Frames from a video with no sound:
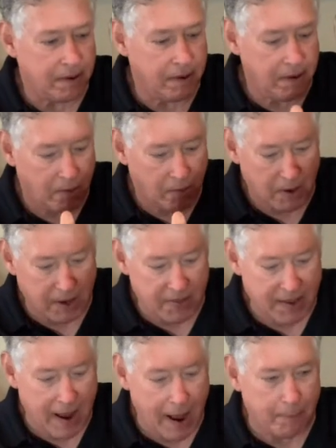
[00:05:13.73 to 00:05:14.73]
going in
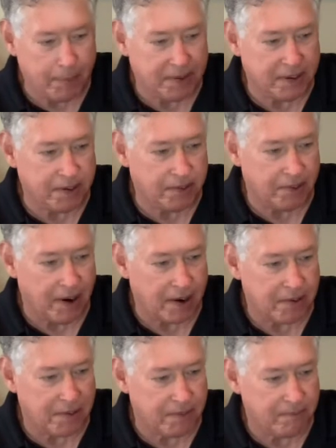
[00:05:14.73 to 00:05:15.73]
the opposite direction.